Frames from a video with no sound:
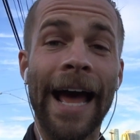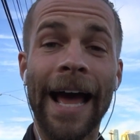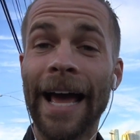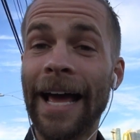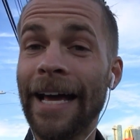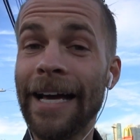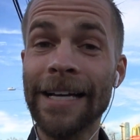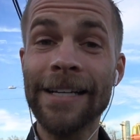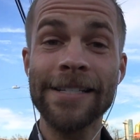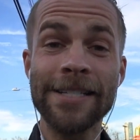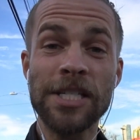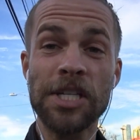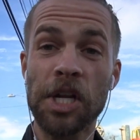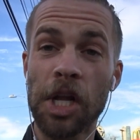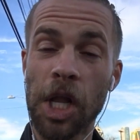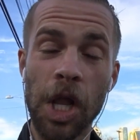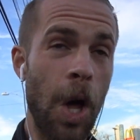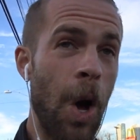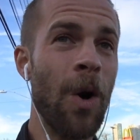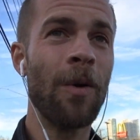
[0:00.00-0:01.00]
And
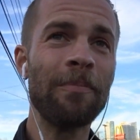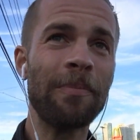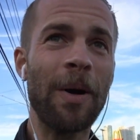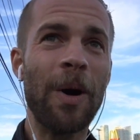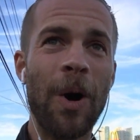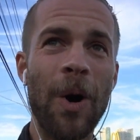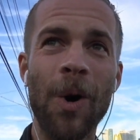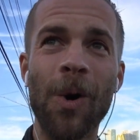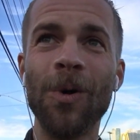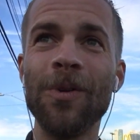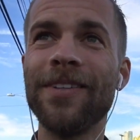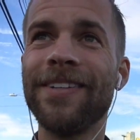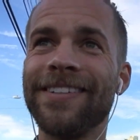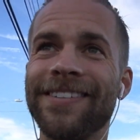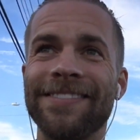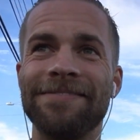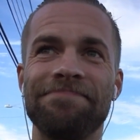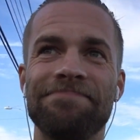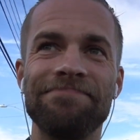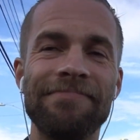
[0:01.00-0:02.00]
lo and behold,
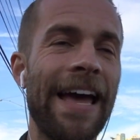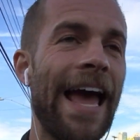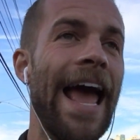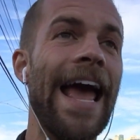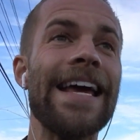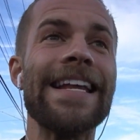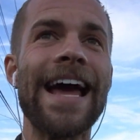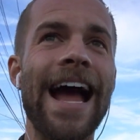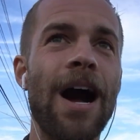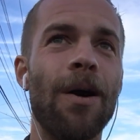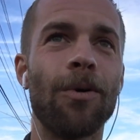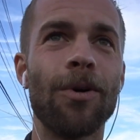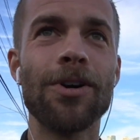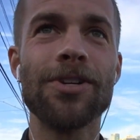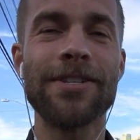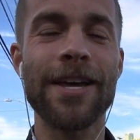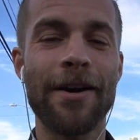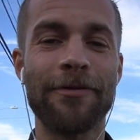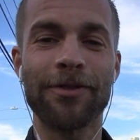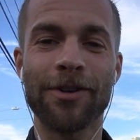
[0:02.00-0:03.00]
eight
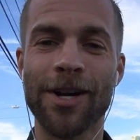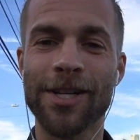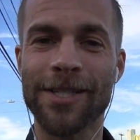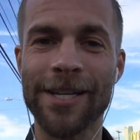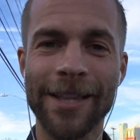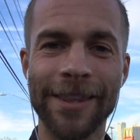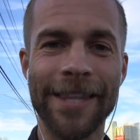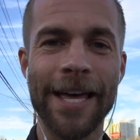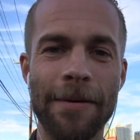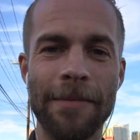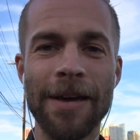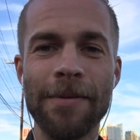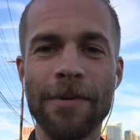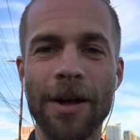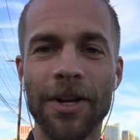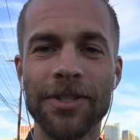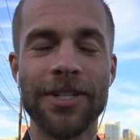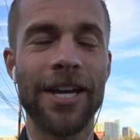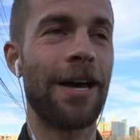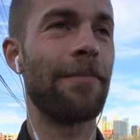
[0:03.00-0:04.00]
hours after I sent that
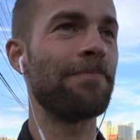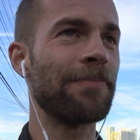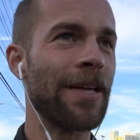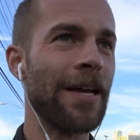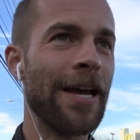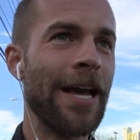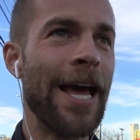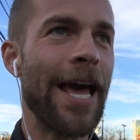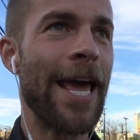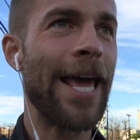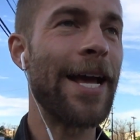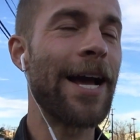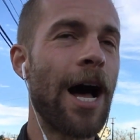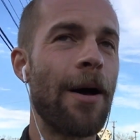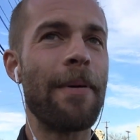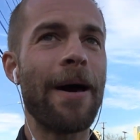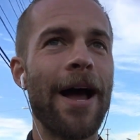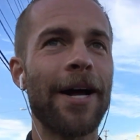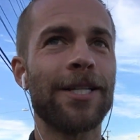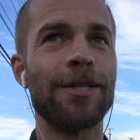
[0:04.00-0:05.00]
email to him, he
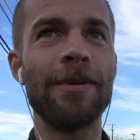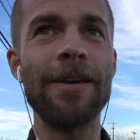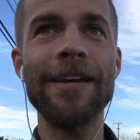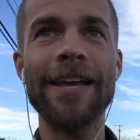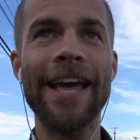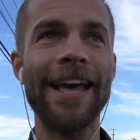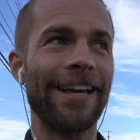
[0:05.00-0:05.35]
got back to me.